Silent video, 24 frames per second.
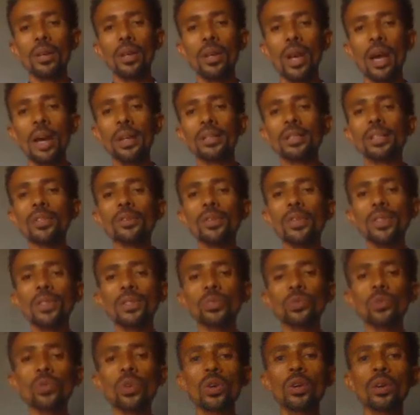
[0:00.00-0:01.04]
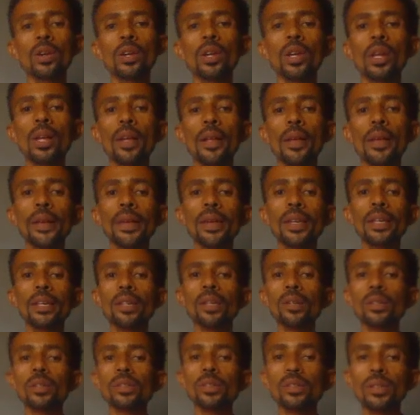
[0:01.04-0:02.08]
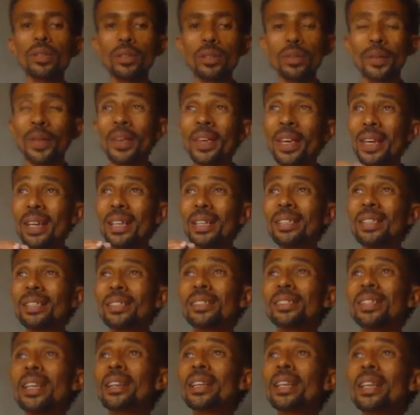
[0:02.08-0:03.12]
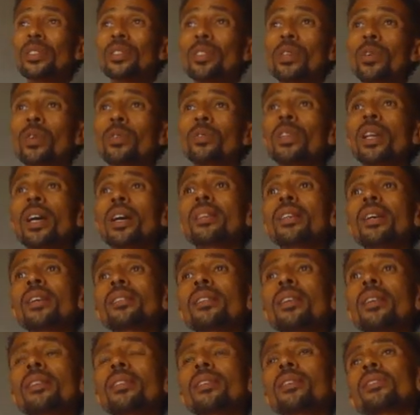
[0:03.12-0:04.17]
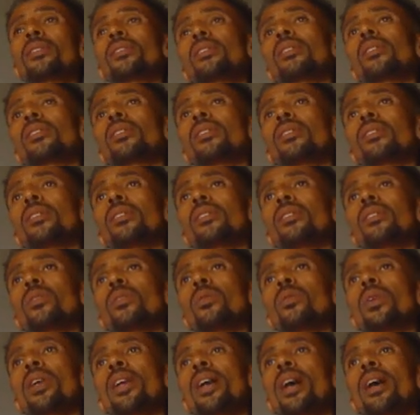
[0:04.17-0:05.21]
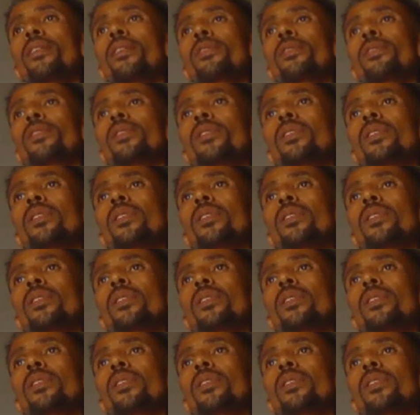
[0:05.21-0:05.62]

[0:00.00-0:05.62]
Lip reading: activities. So it is the nature of data sets we have